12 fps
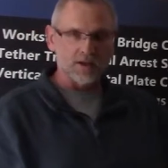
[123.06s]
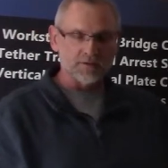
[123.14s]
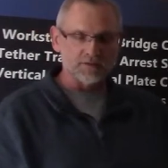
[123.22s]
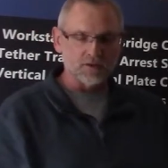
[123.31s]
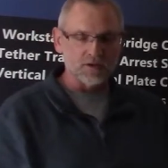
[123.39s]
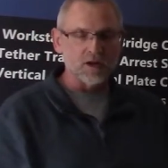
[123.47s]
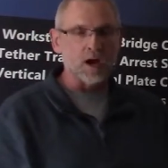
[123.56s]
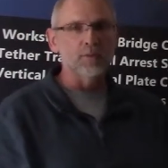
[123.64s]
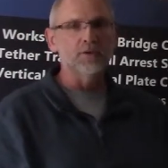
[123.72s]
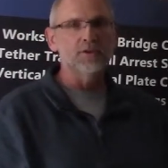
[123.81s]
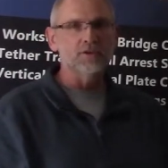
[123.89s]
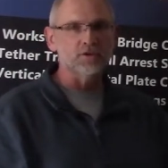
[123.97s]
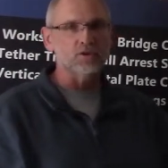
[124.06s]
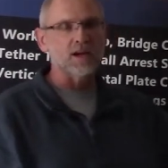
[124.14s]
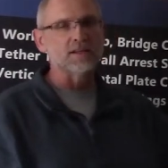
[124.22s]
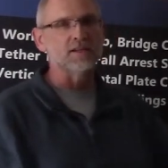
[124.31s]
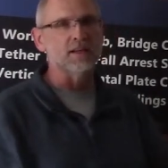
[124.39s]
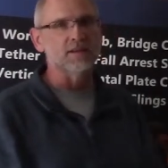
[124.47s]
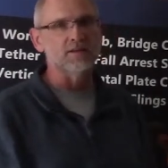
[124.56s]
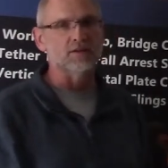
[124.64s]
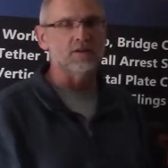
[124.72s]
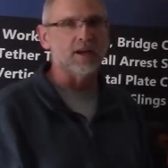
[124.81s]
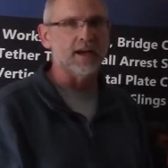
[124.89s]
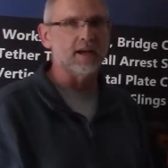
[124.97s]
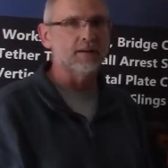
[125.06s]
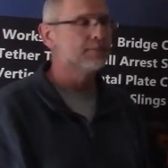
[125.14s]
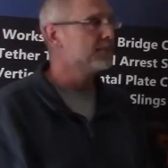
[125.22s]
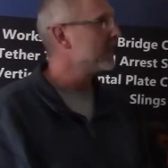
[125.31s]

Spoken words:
have doubled the stress on the sling,